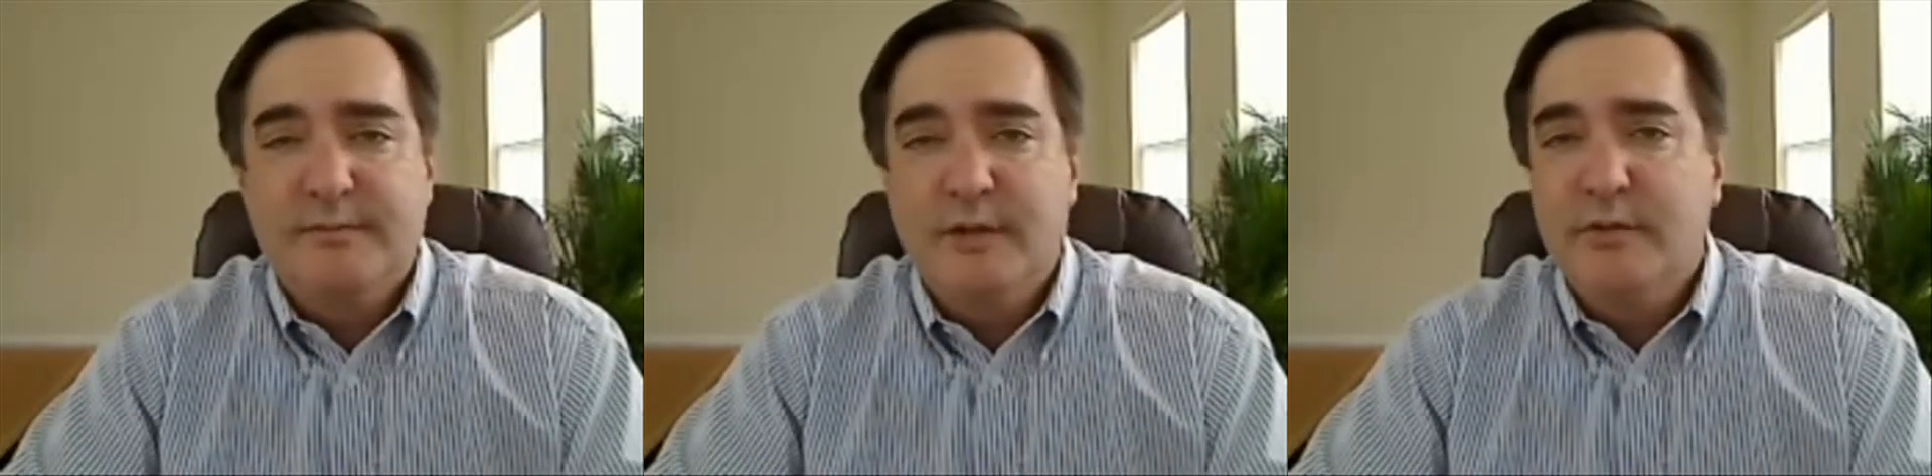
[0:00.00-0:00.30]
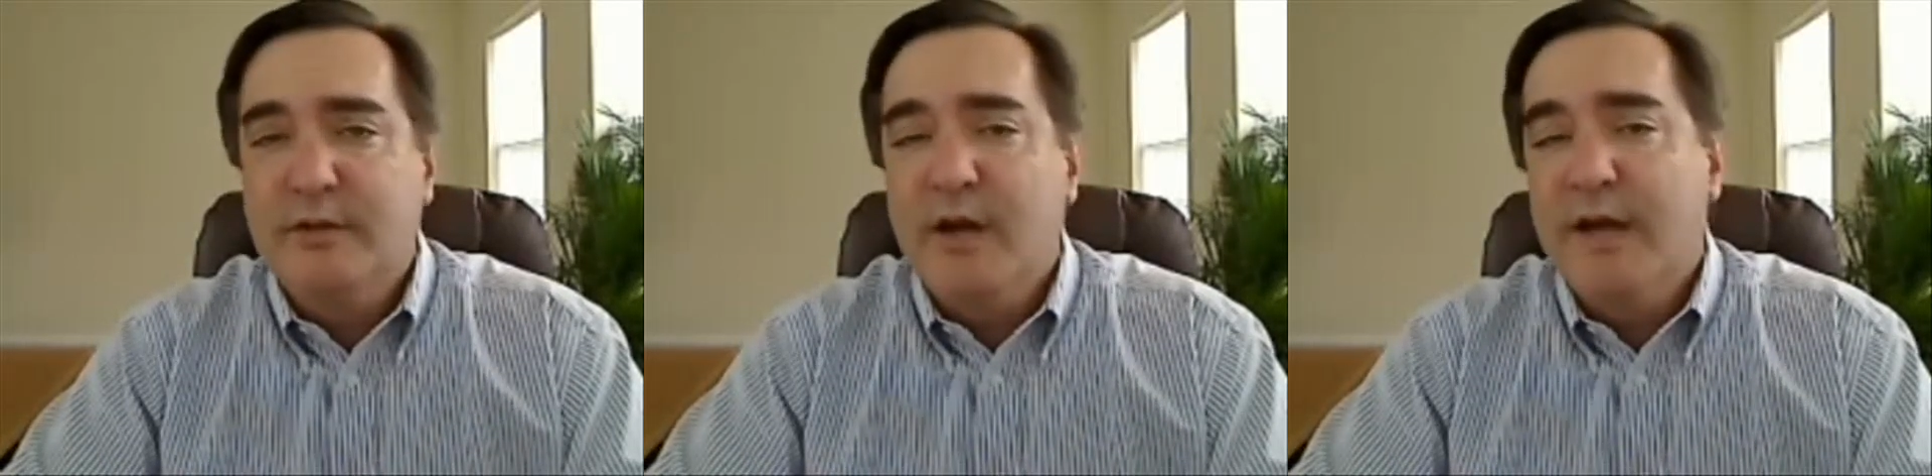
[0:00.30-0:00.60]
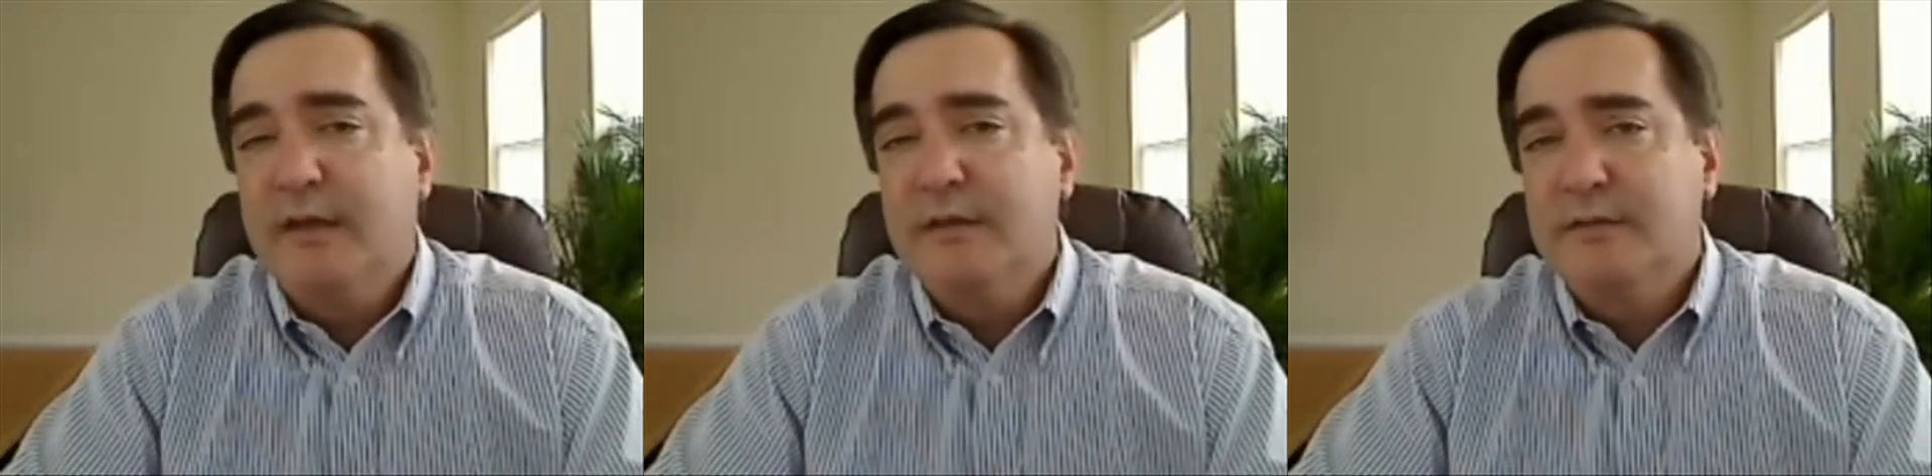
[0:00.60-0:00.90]
the newer
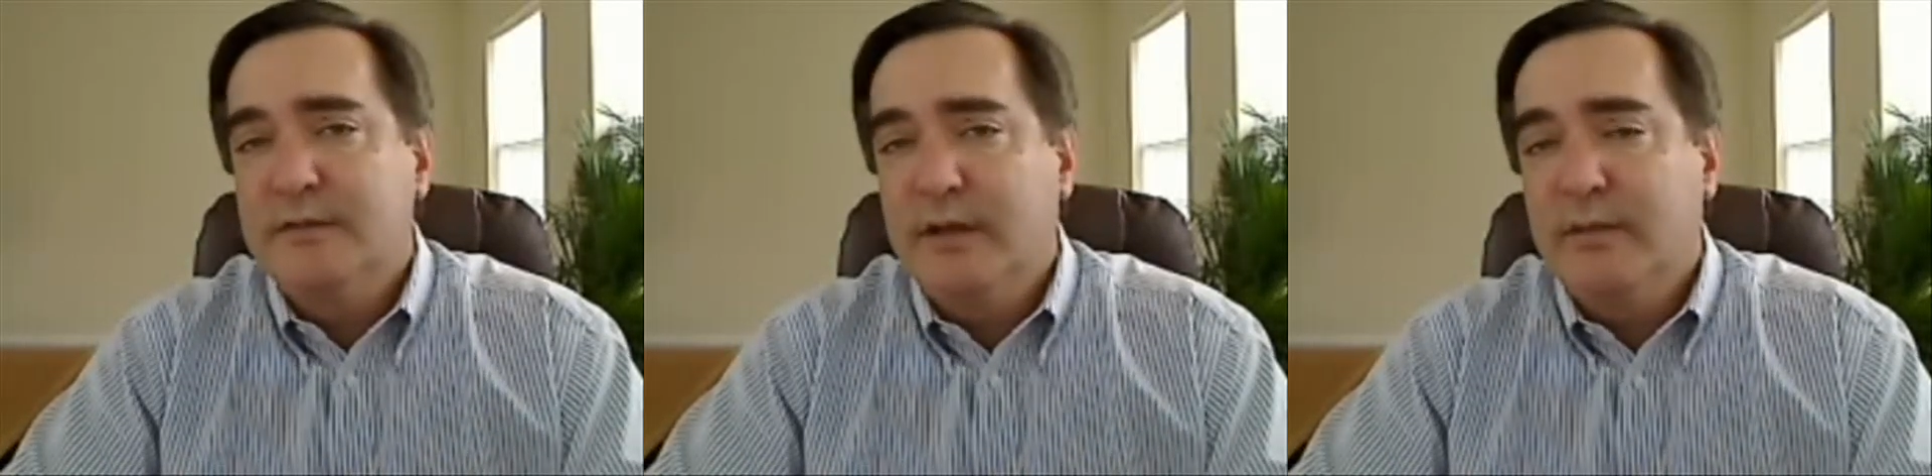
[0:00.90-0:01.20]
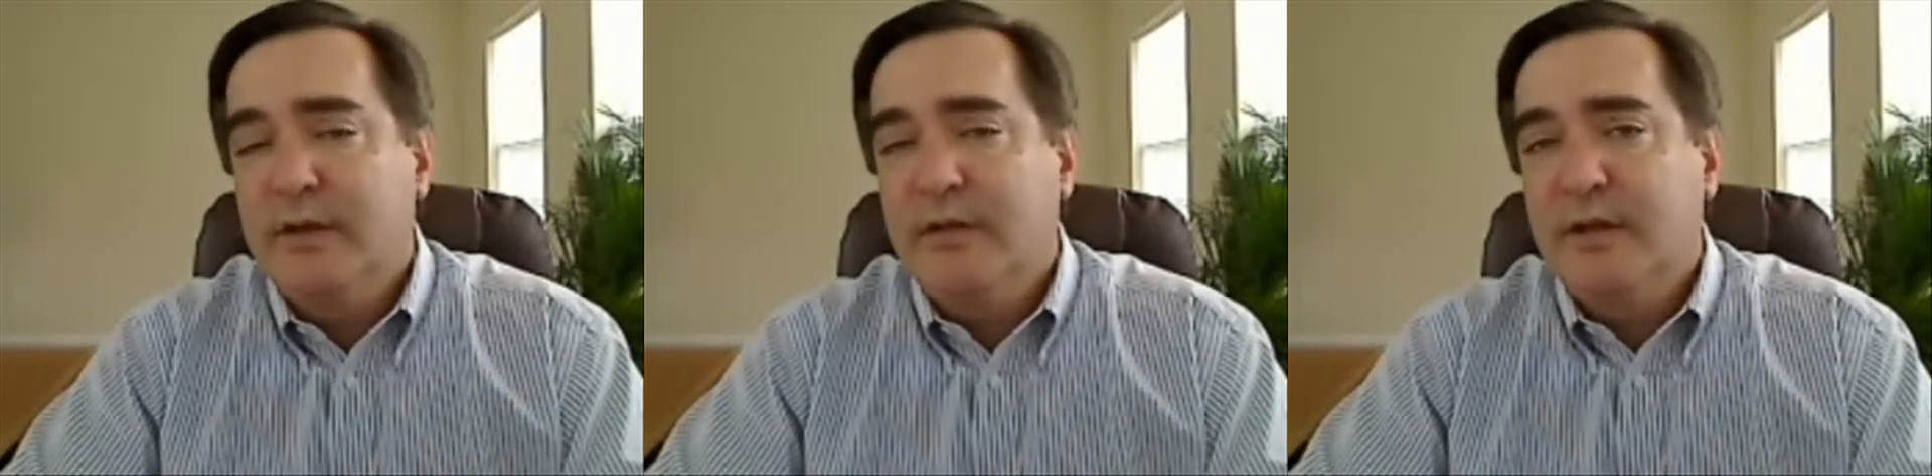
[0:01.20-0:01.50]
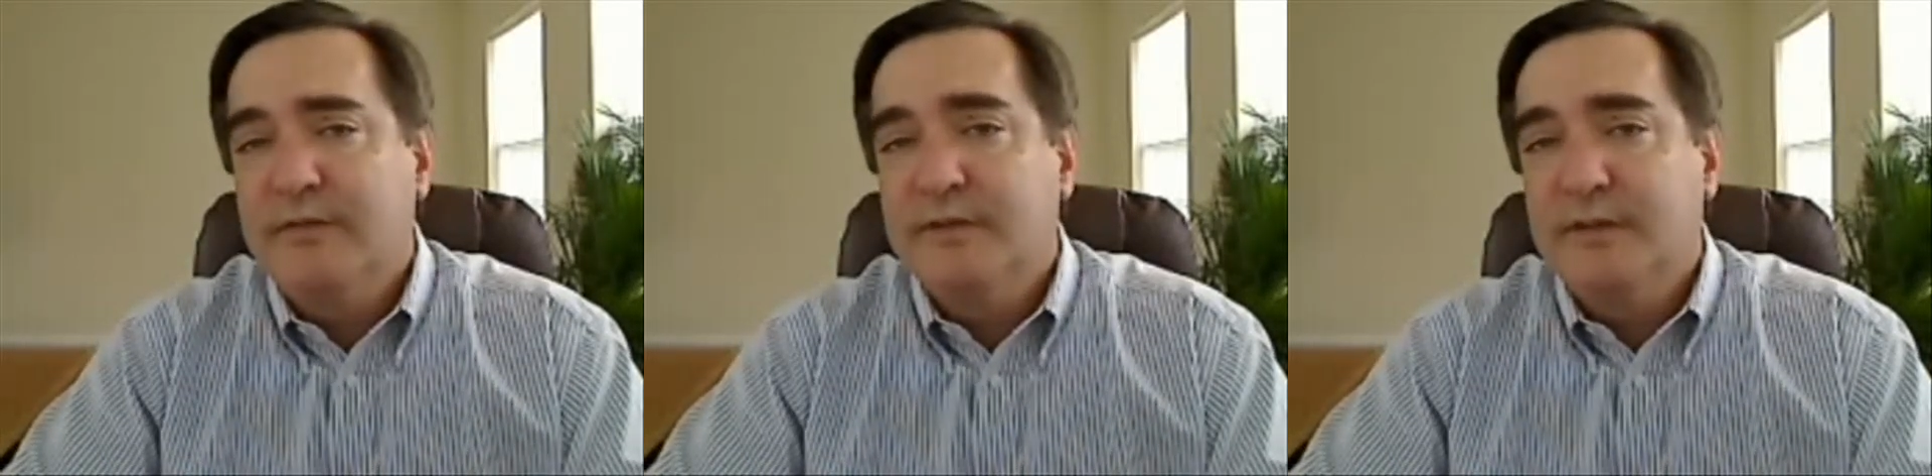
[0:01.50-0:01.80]
guidelines say we have to
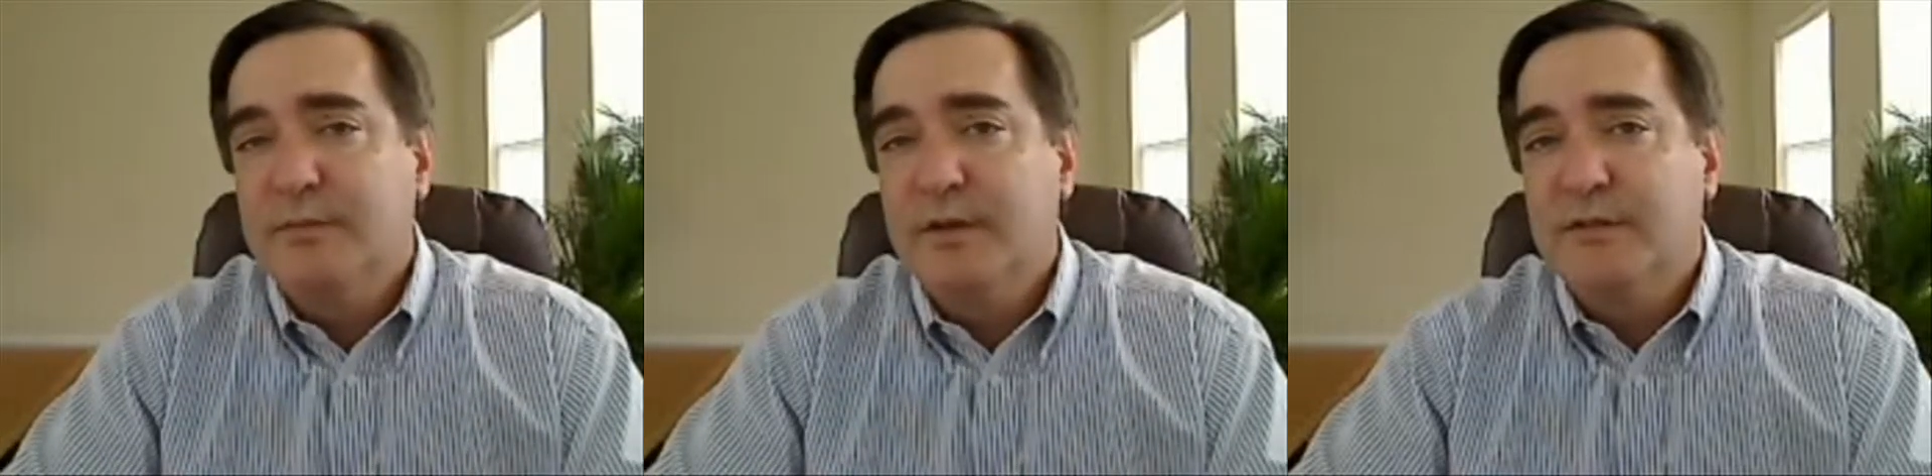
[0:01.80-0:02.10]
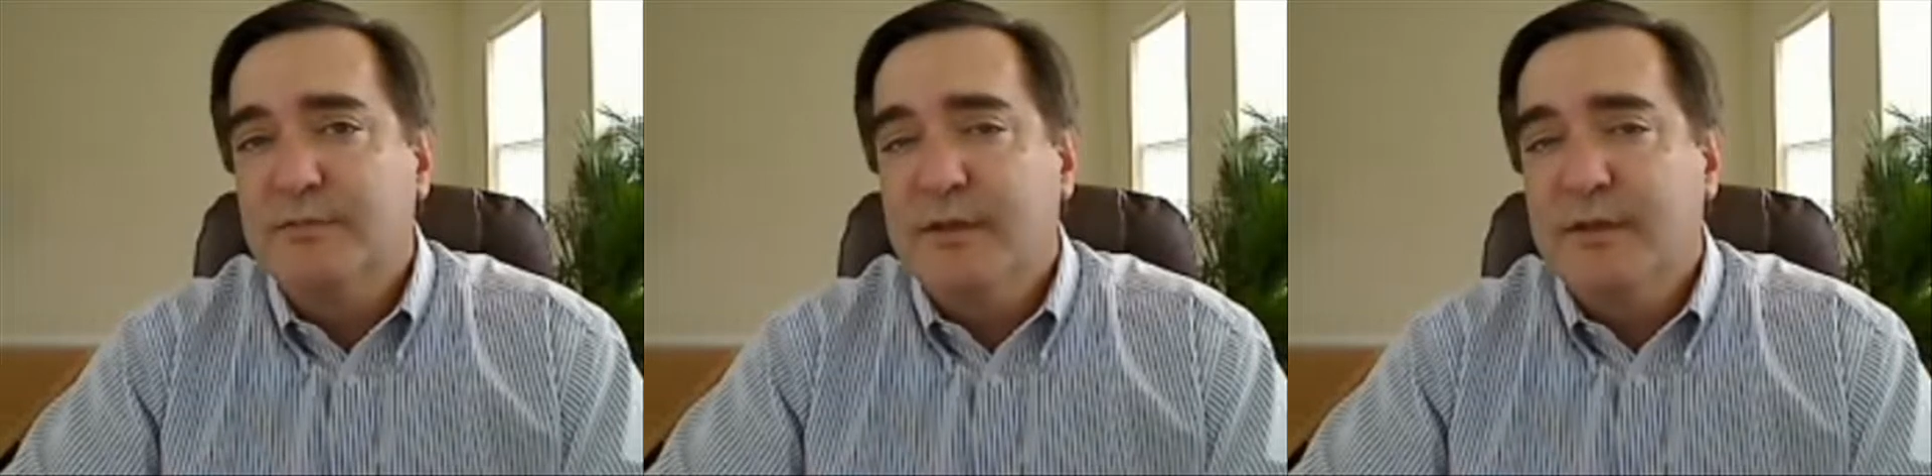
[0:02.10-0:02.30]
have 6 months